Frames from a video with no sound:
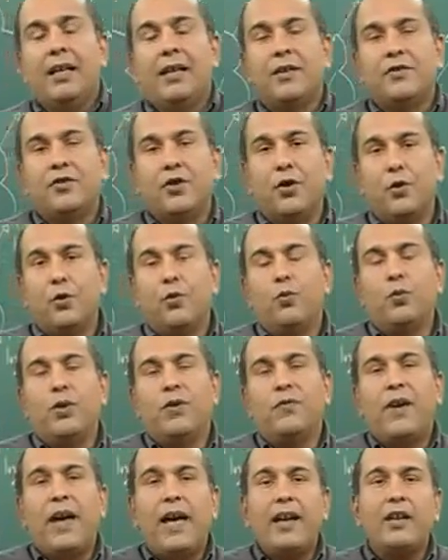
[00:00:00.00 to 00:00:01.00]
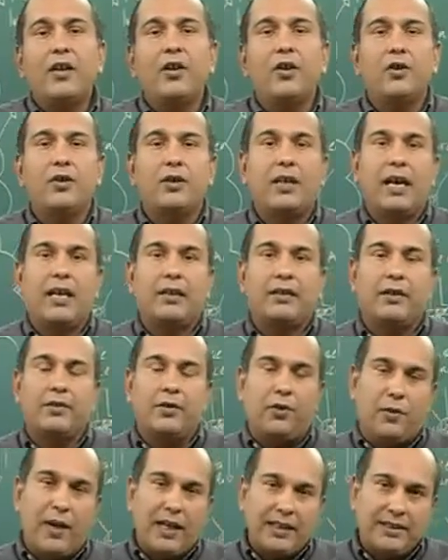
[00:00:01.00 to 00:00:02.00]
So we've had a look at the
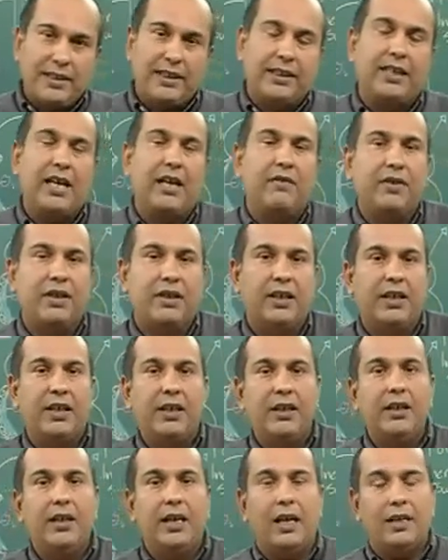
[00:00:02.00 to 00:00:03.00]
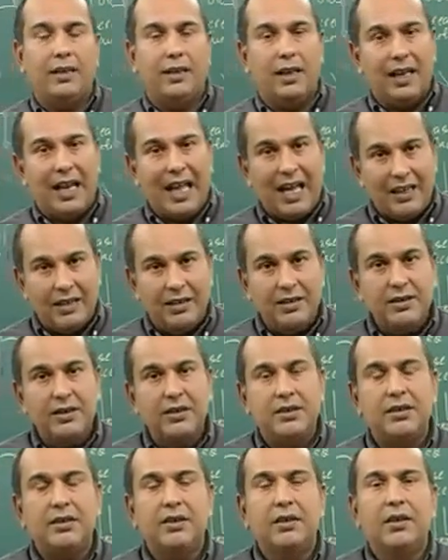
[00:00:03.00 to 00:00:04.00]
thoracic cavity and the
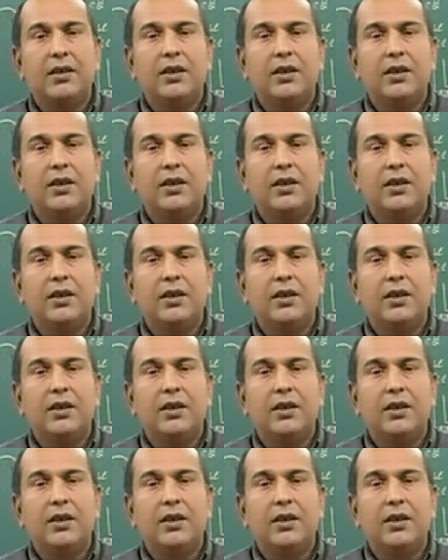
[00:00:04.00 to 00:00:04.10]
lungs.